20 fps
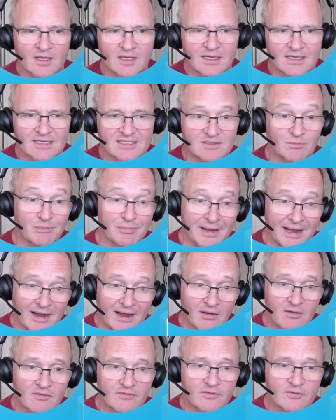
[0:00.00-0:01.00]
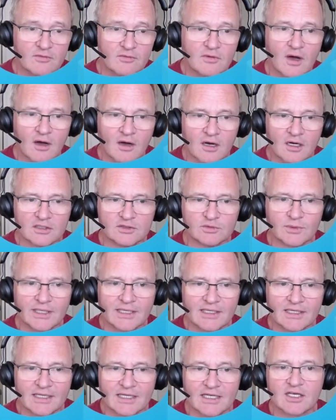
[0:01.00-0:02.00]
it has a powerful
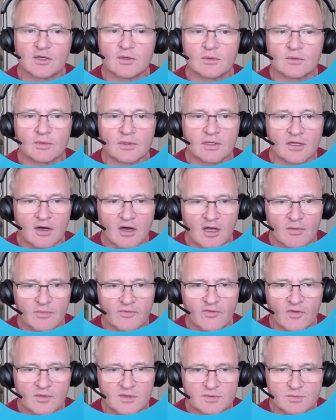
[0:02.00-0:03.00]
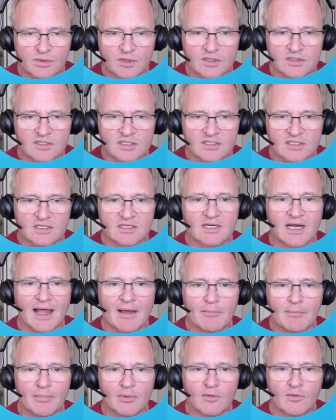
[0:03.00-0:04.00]
hardware equipped with high-performance processors and
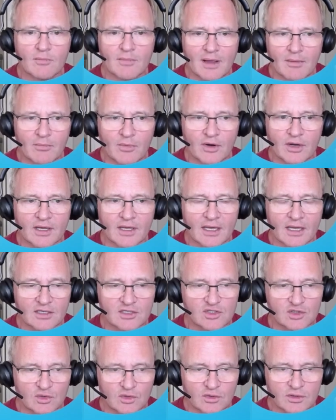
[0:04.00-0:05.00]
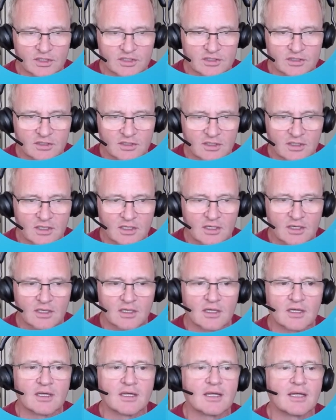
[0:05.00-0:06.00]
ample memory and storage.
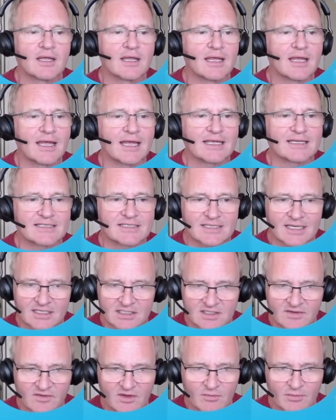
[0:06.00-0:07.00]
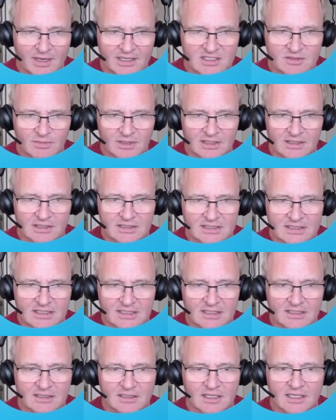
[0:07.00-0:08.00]
Extensive
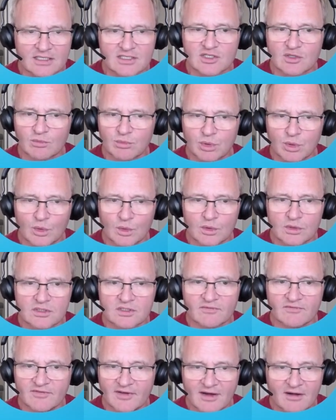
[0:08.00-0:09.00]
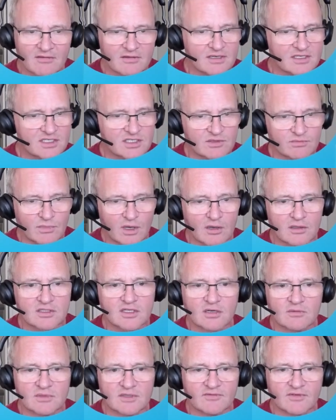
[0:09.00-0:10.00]
compatibility. It supports various smart
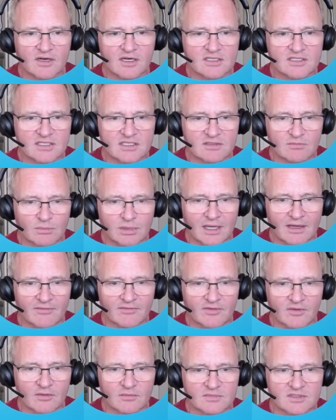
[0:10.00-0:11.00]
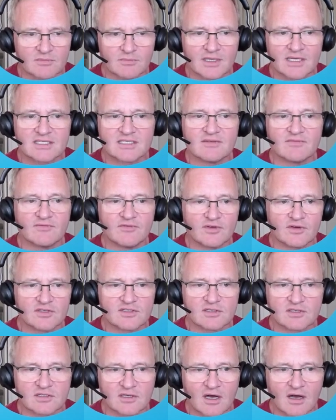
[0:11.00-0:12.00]
home devices and platforms and makes it
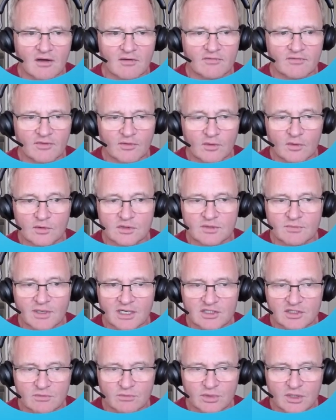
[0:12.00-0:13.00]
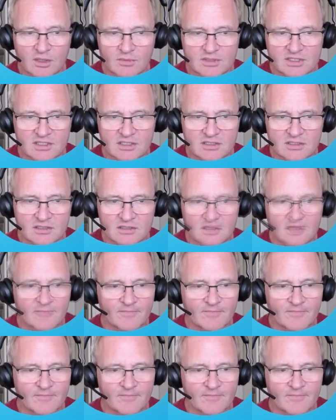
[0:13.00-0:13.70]
versatile for automation purposes.